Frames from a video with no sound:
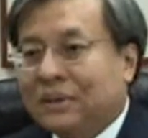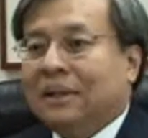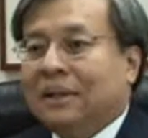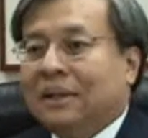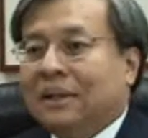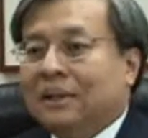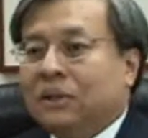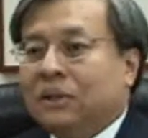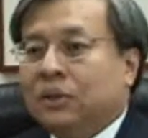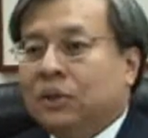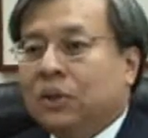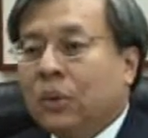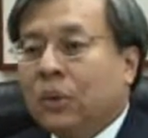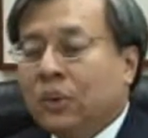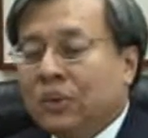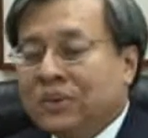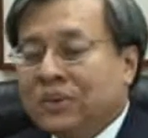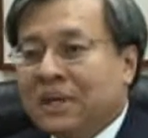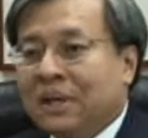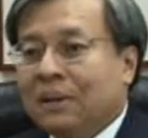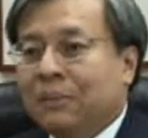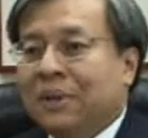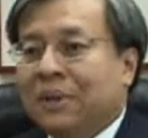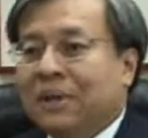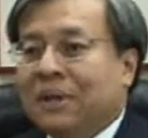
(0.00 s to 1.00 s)
and
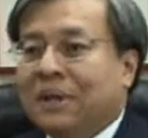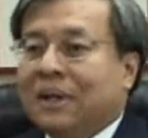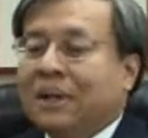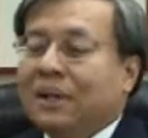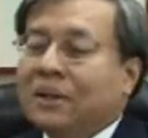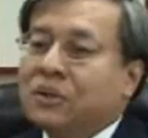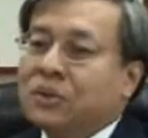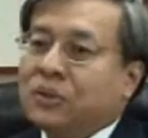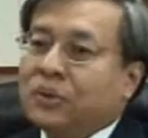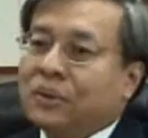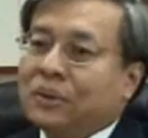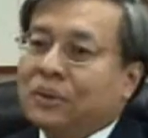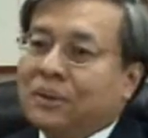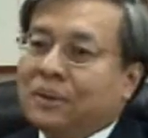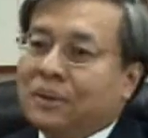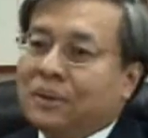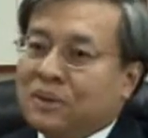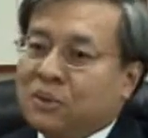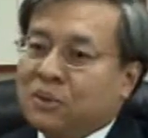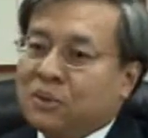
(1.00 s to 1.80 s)
those applications,